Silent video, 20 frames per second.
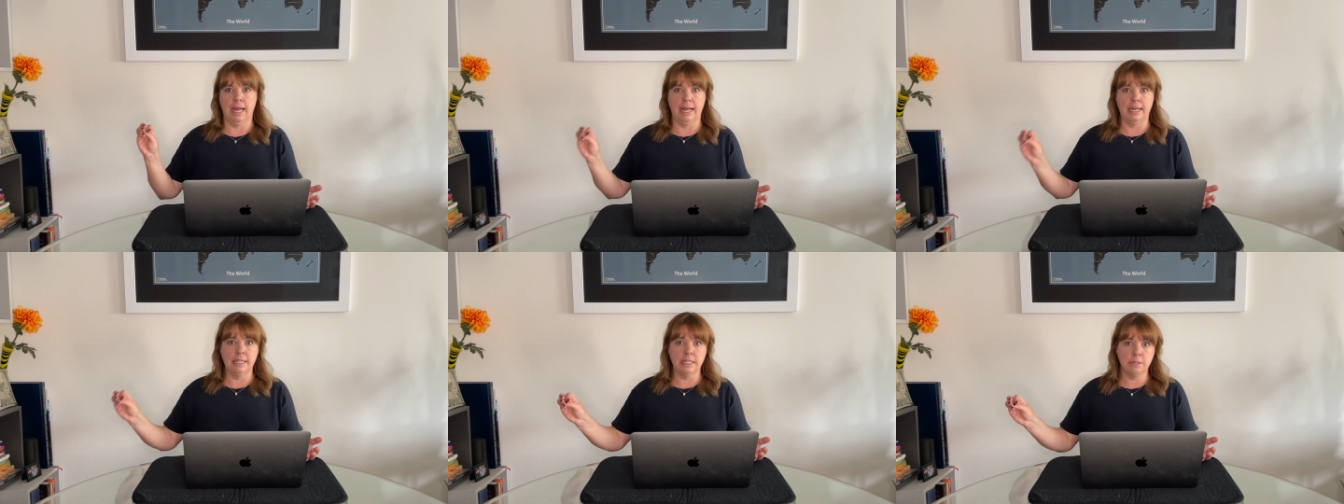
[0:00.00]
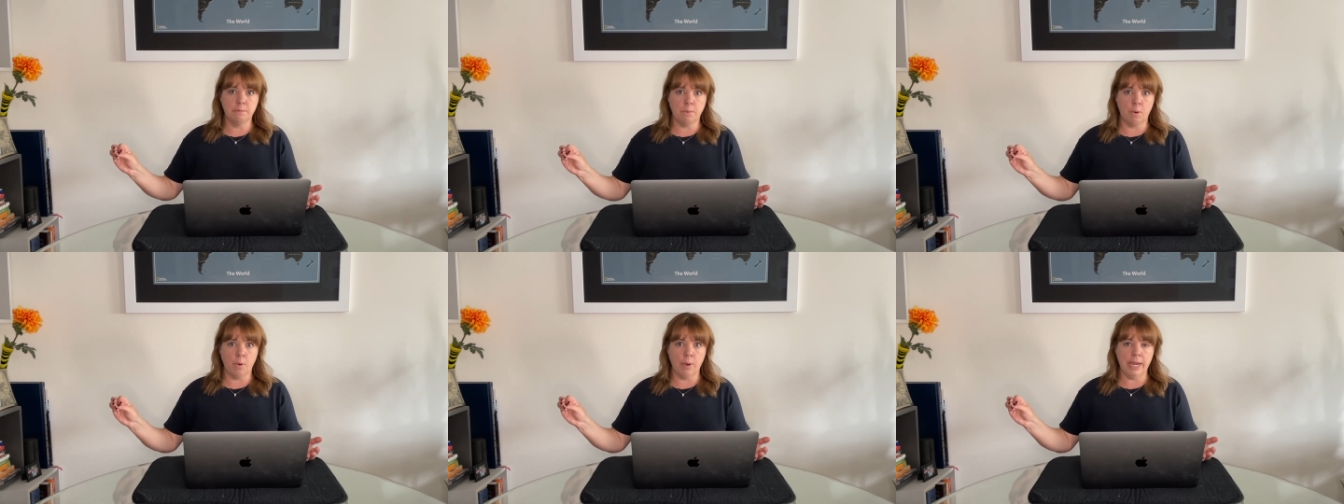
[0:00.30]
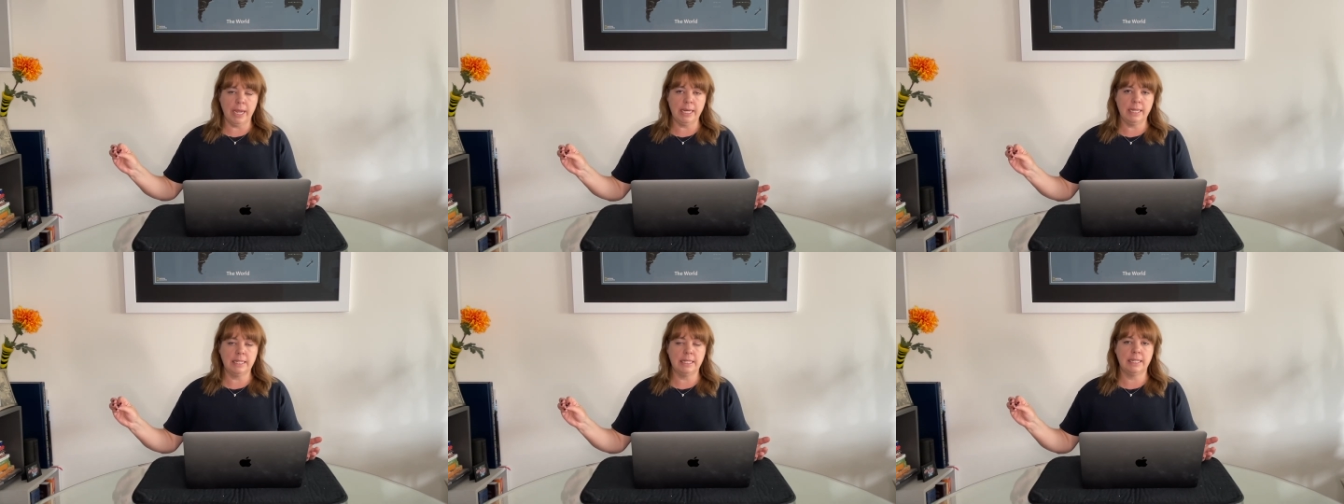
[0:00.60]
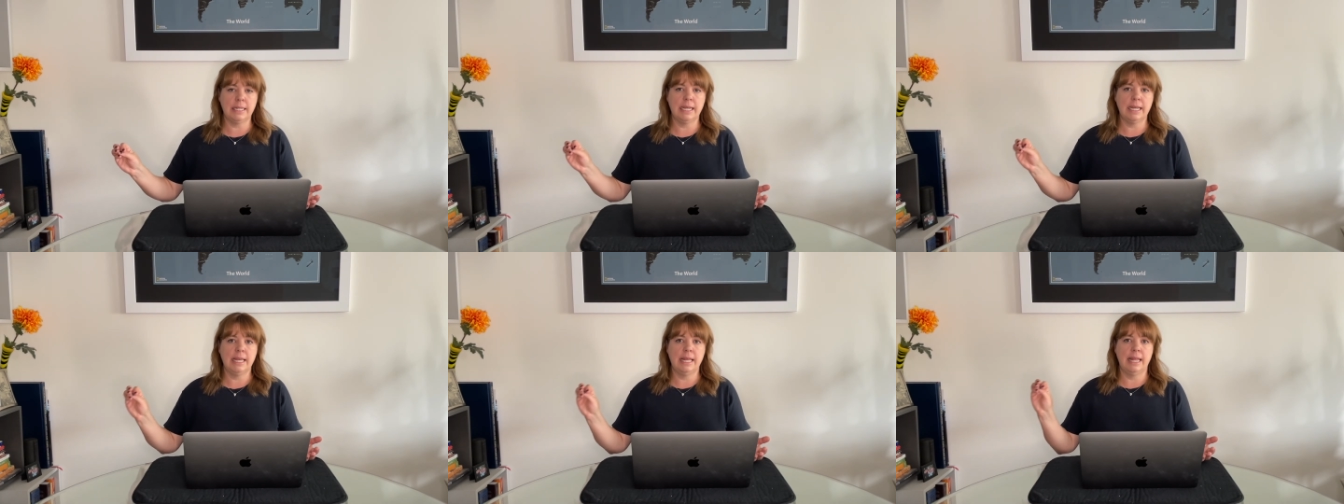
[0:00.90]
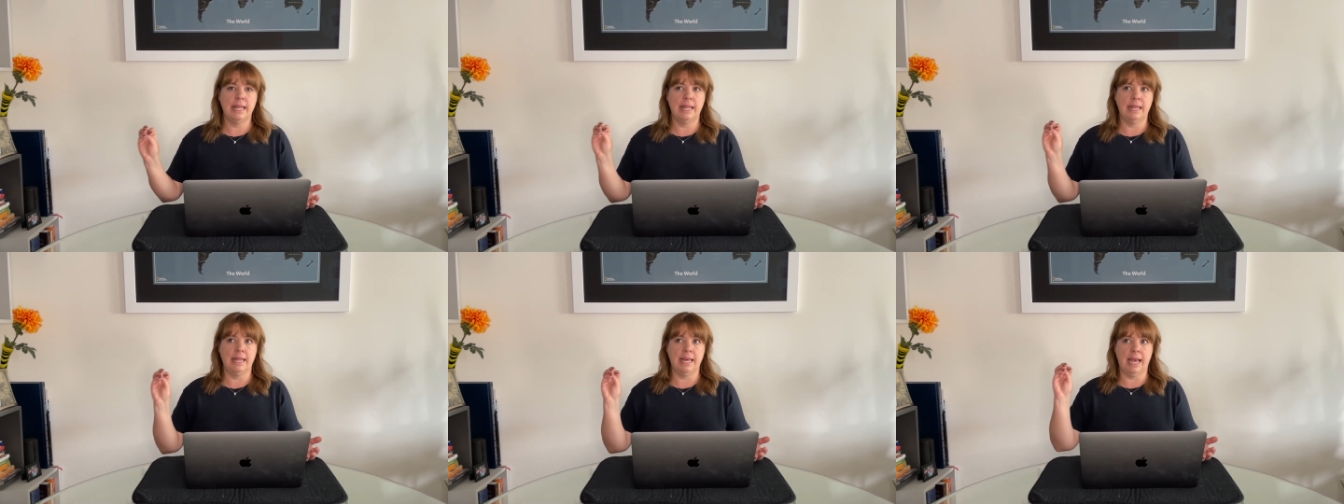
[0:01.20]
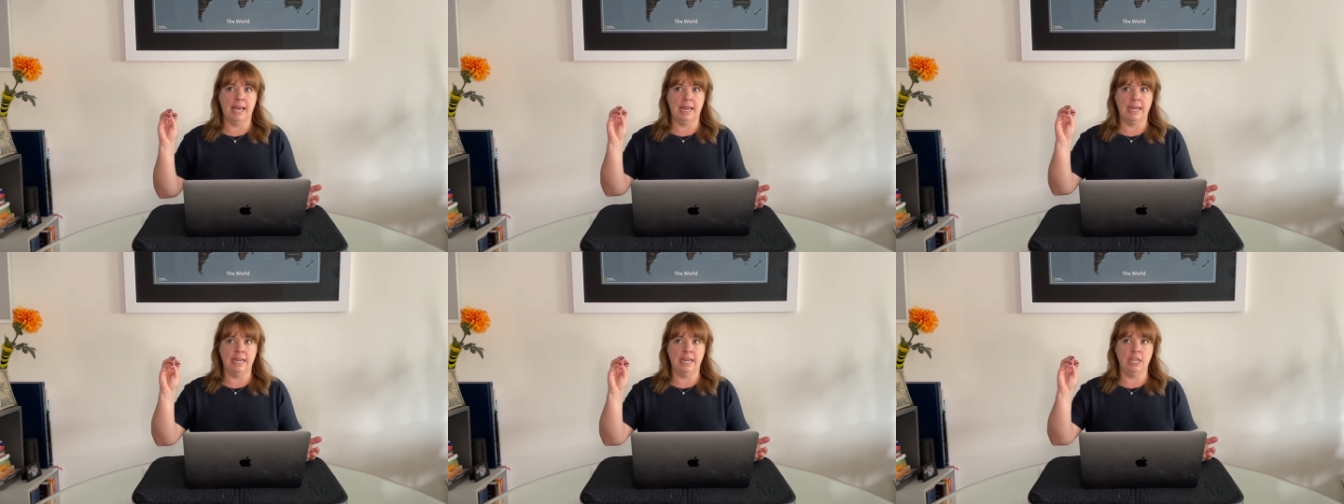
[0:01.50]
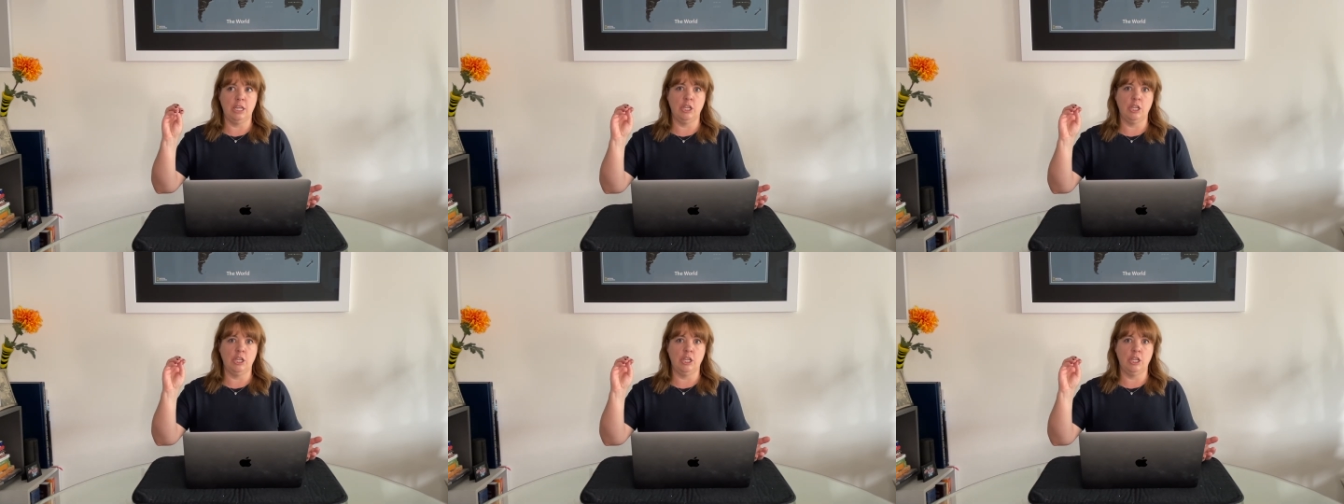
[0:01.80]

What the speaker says: endpoint, then